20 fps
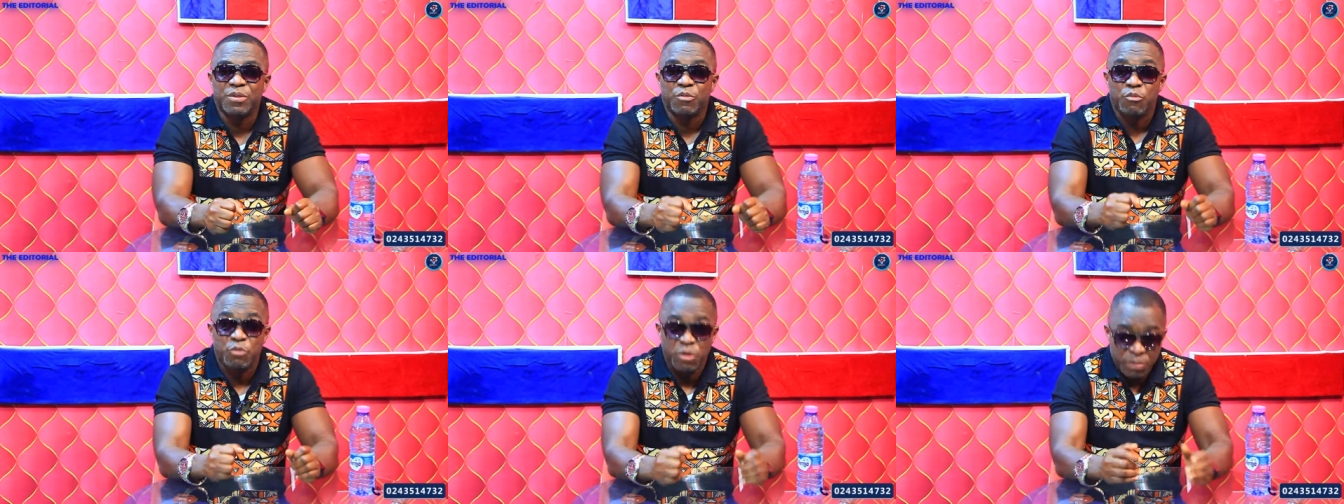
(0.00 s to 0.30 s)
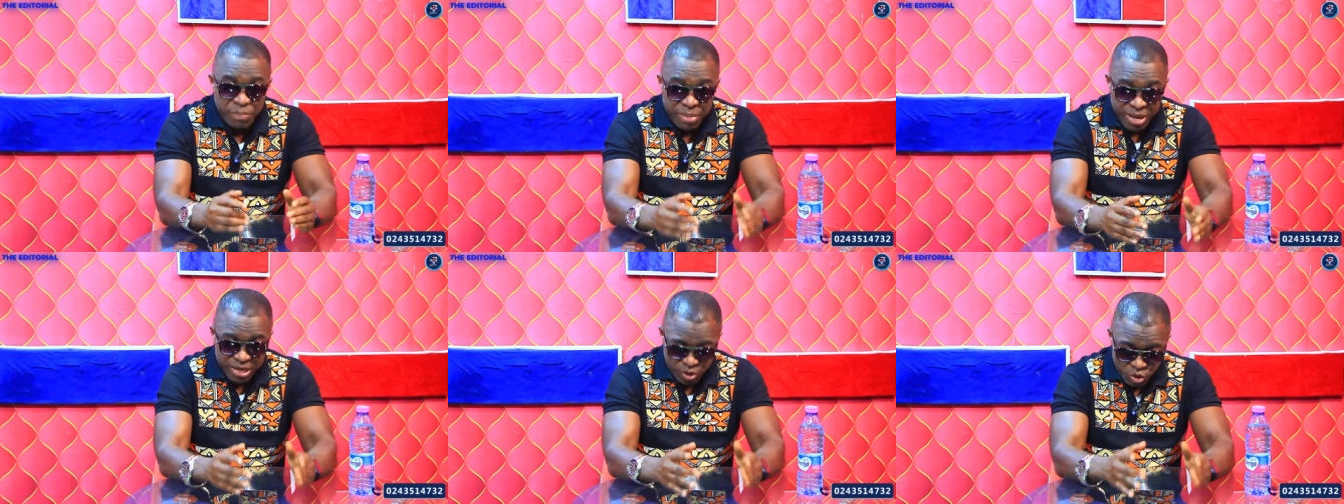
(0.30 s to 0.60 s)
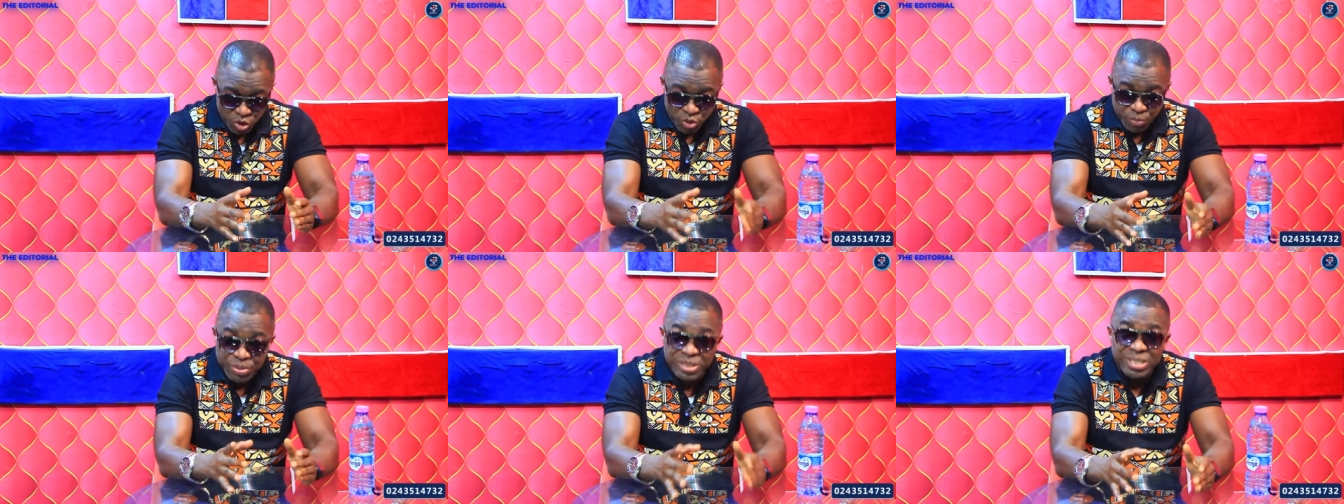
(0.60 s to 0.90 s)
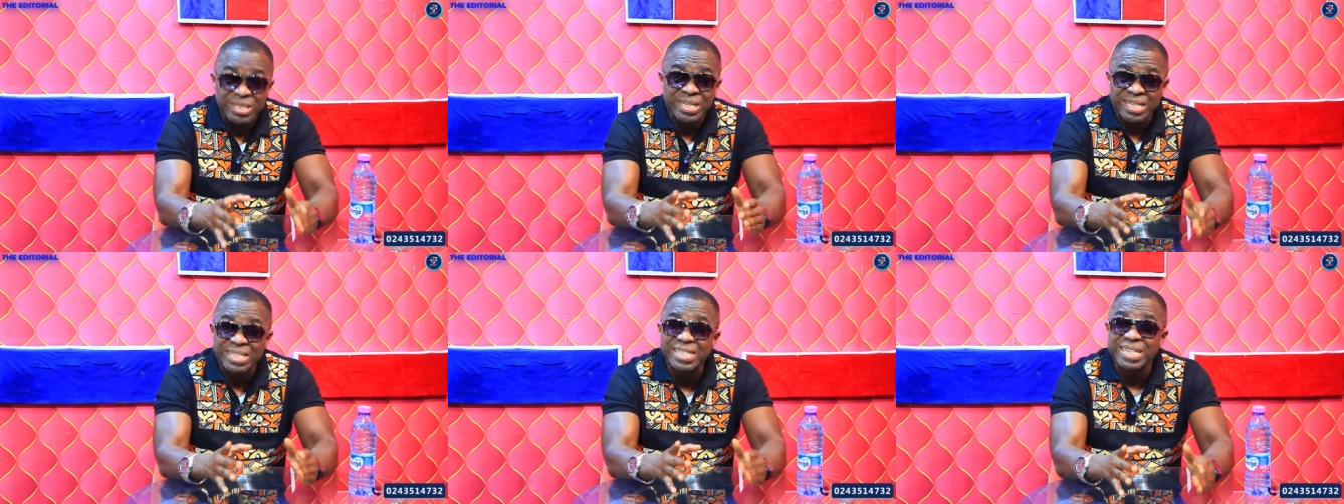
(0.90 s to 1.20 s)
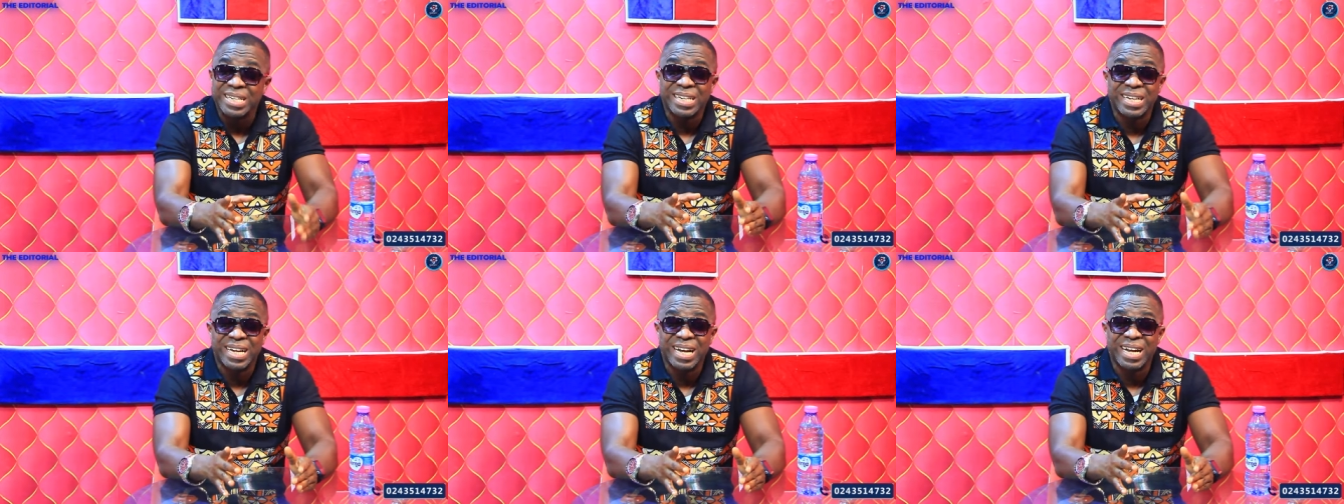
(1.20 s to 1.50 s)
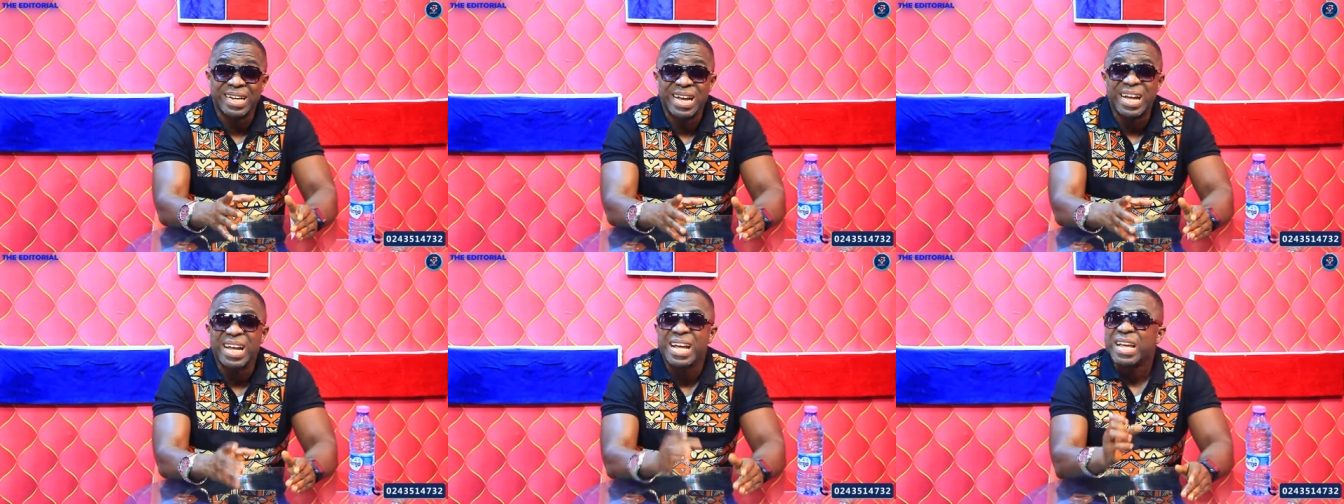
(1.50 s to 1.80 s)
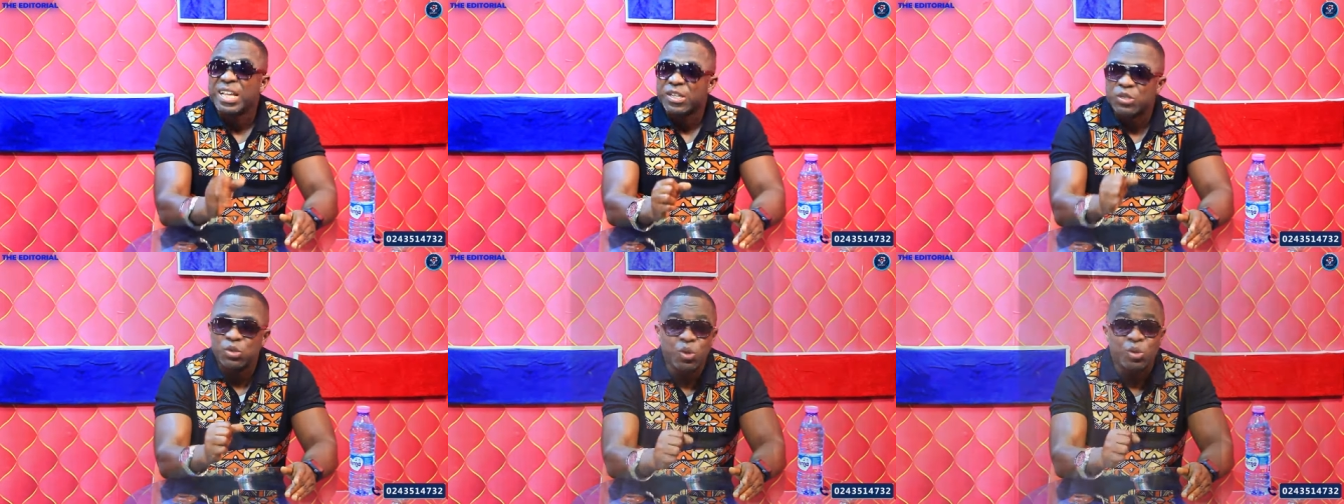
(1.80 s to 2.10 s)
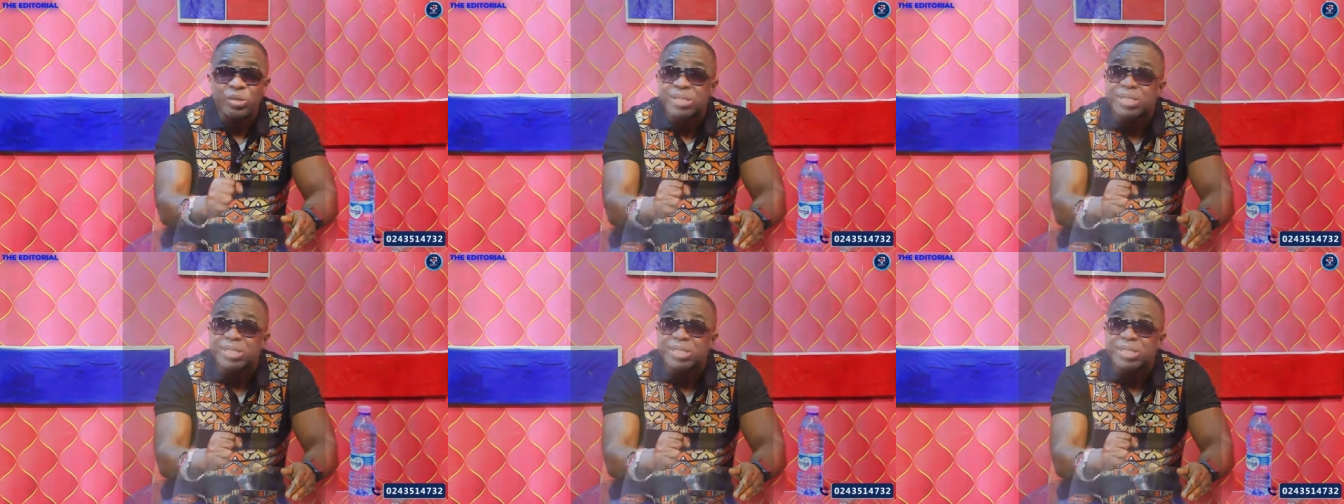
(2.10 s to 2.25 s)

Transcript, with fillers: We make show business in Ghana so